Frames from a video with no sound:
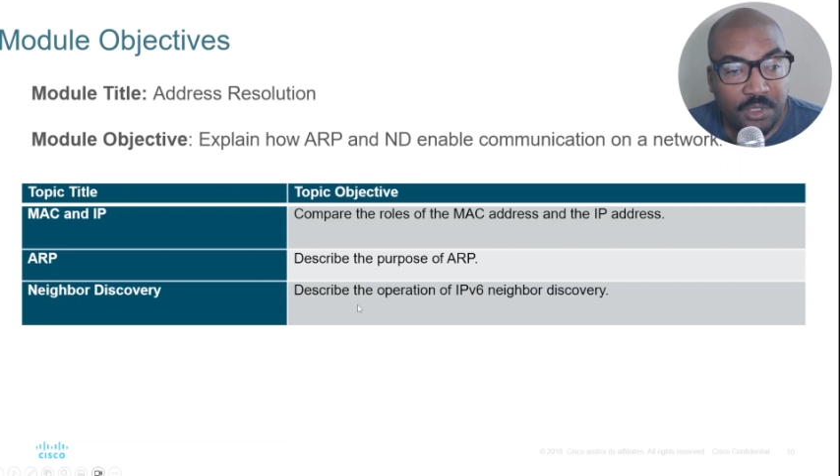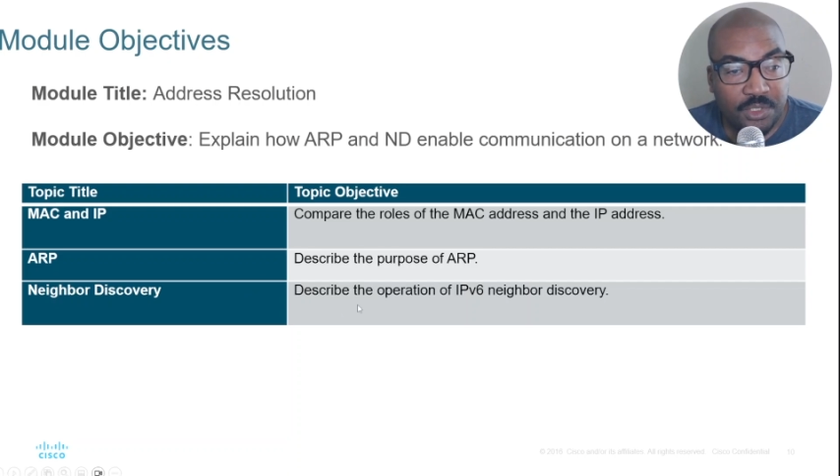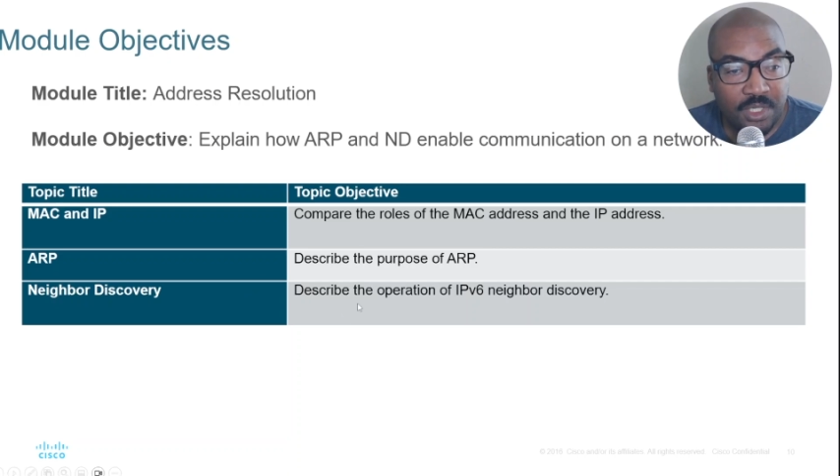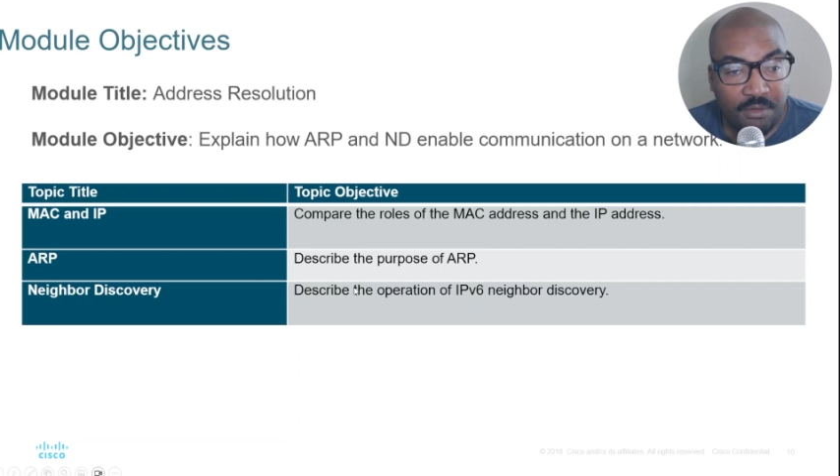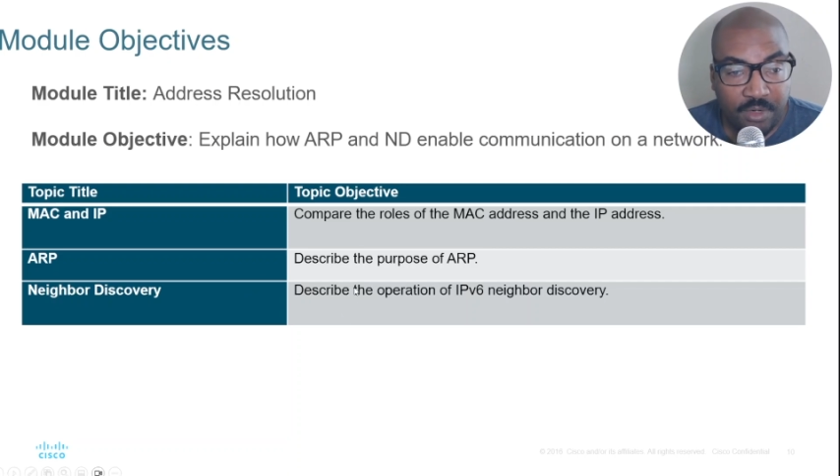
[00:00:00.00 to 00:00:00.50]

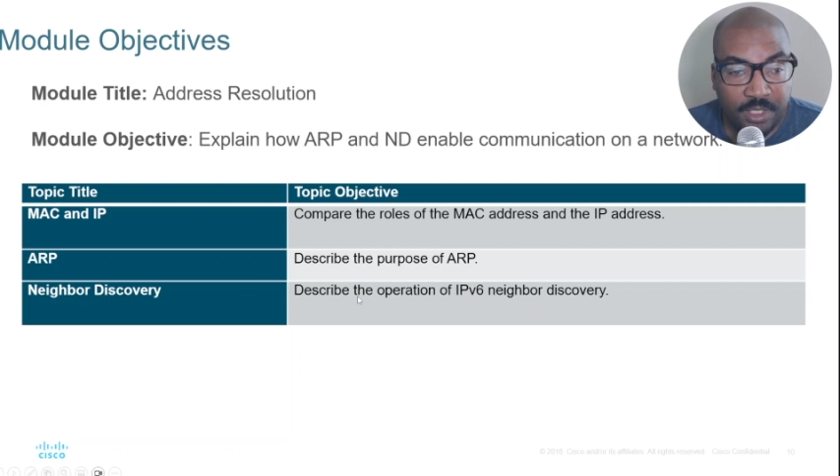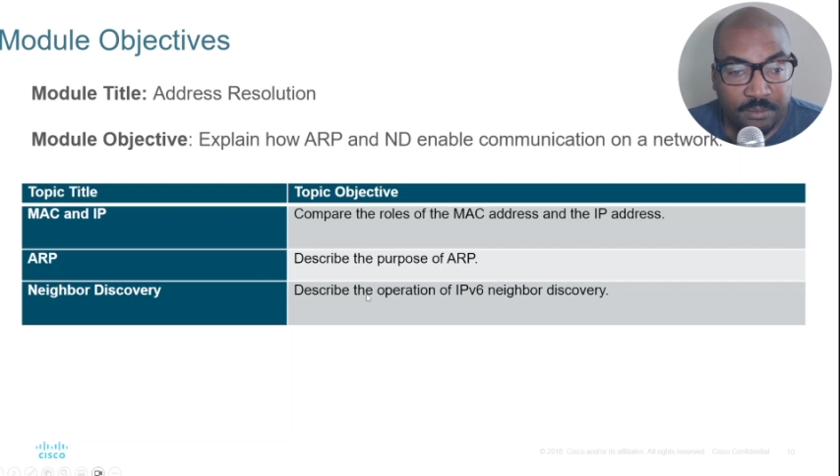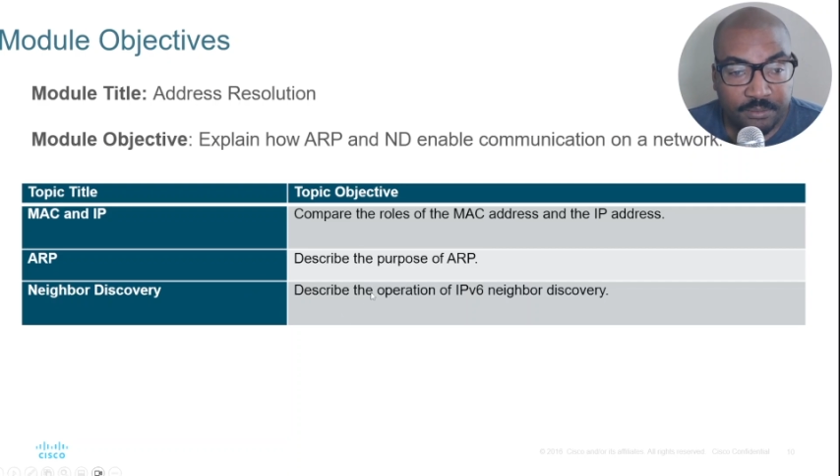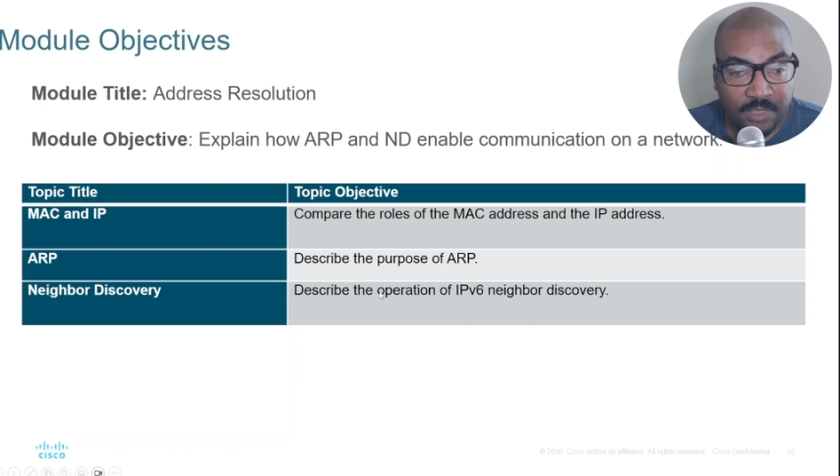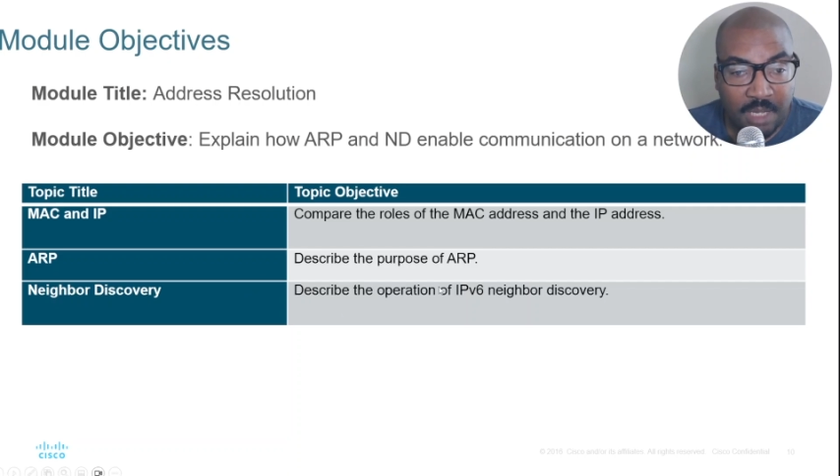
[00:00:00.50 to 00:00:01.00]
discovery,
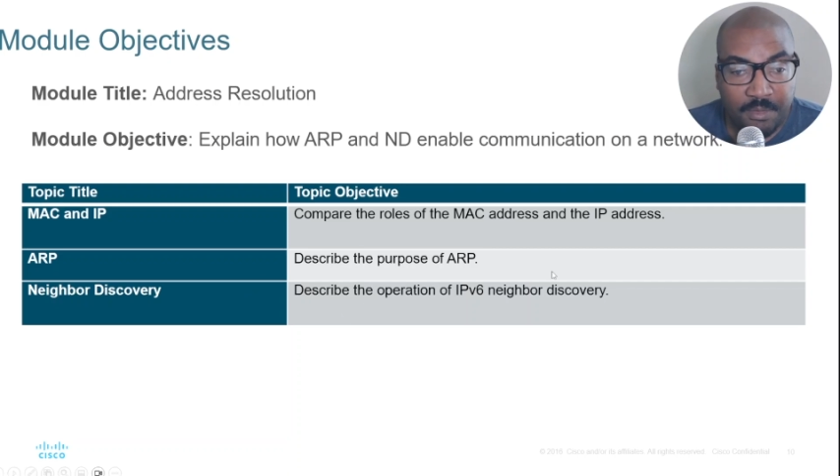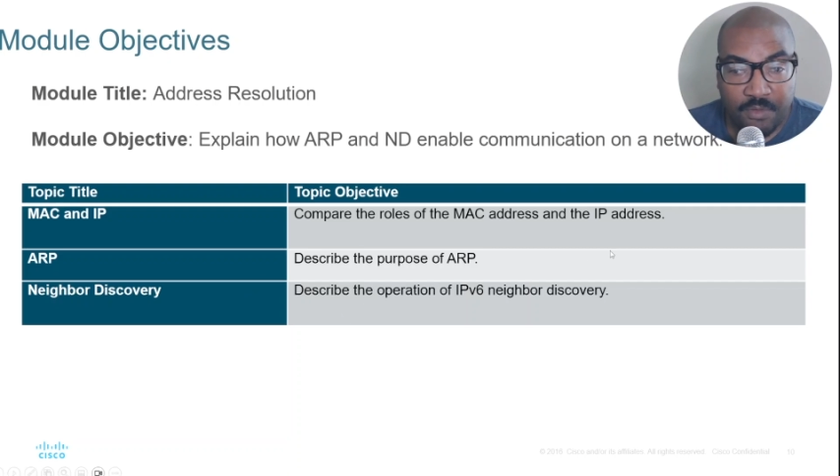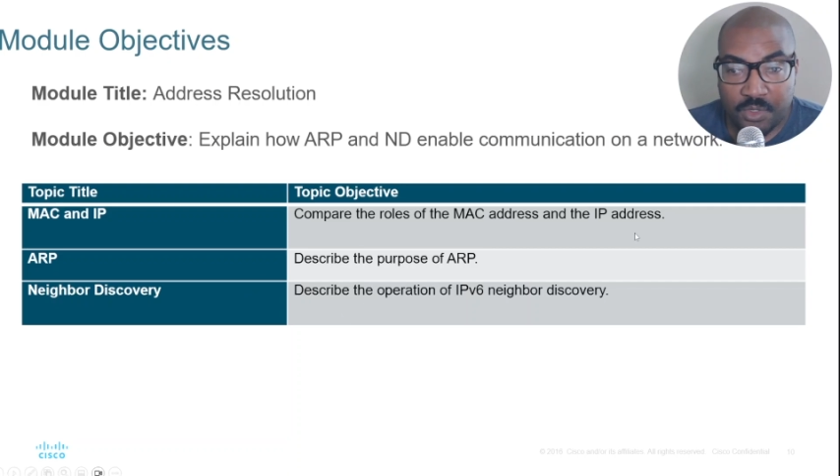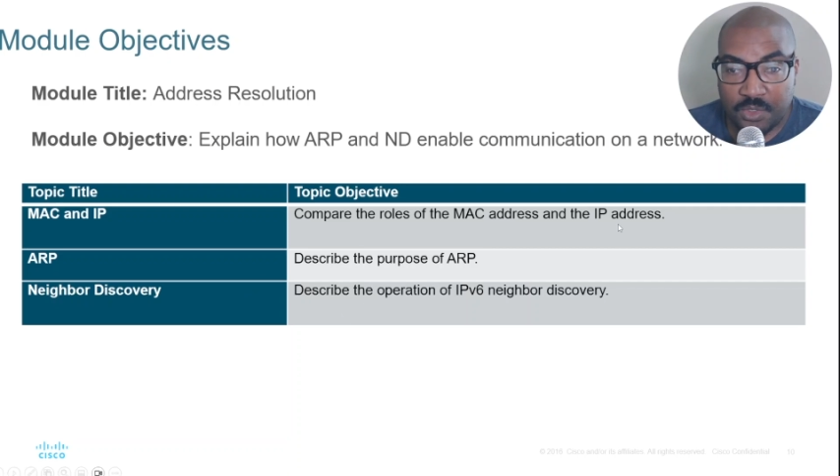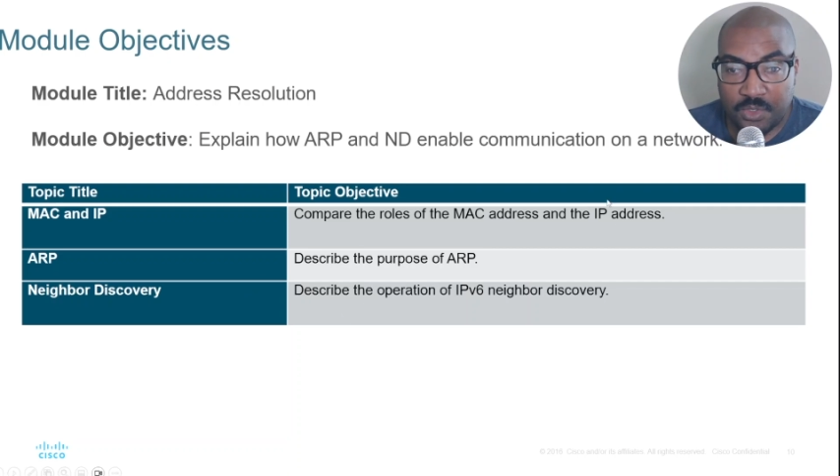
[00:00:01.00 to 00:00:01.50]
IP
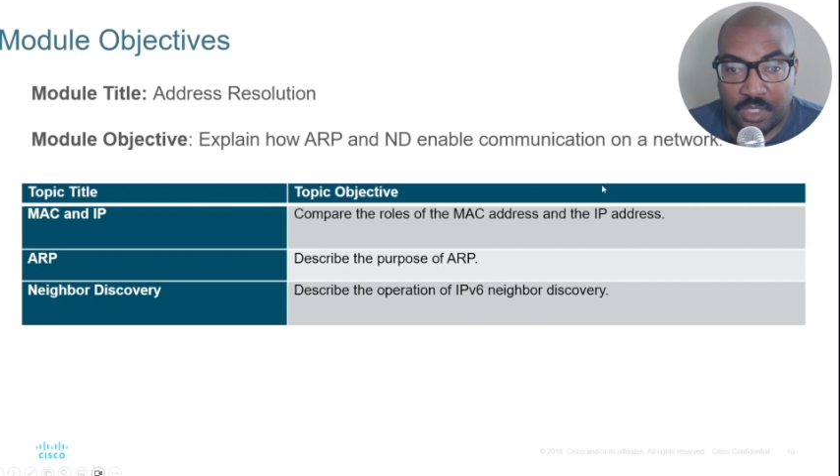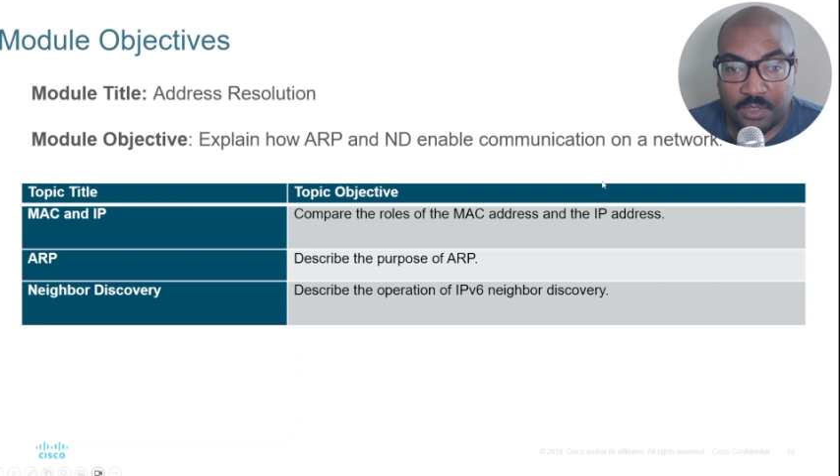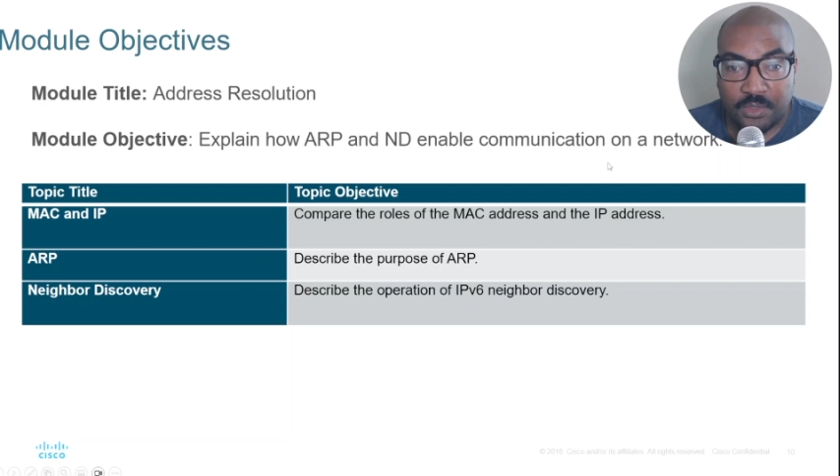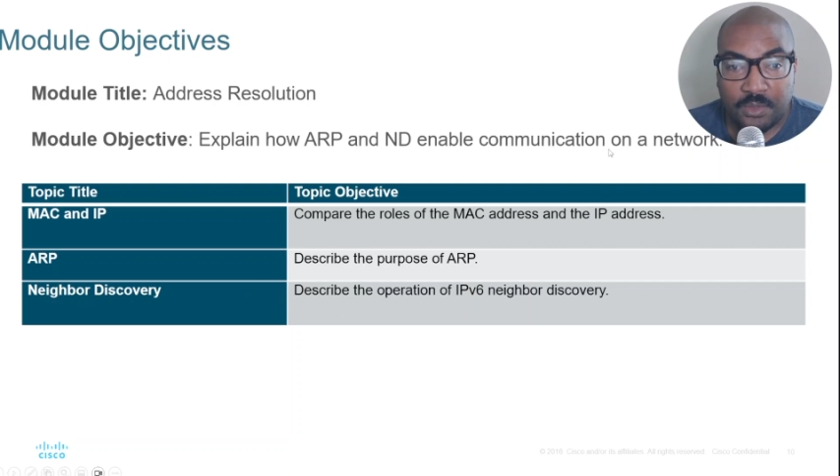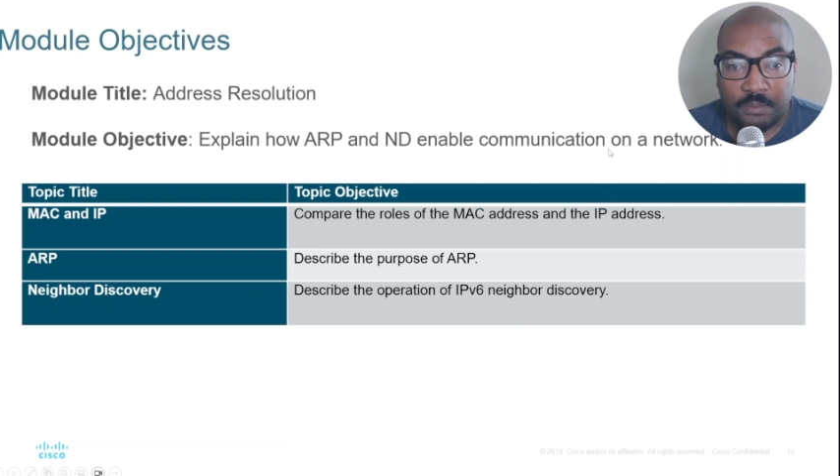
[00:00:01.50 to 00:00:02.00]
version
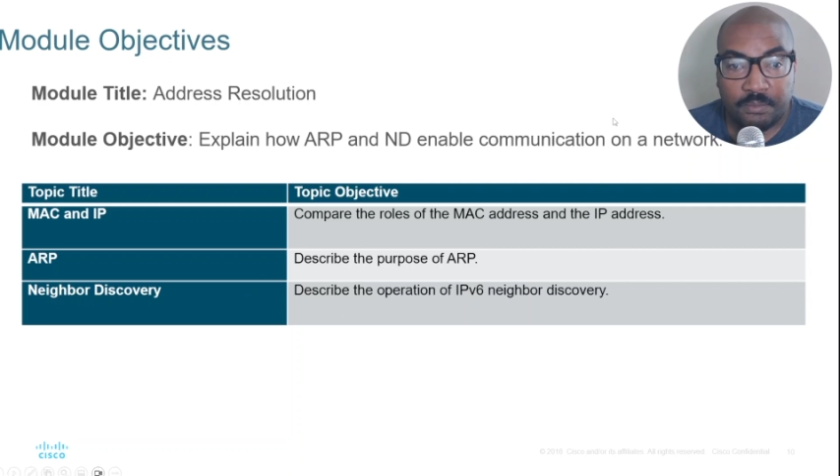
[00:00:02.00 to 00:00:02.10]
6.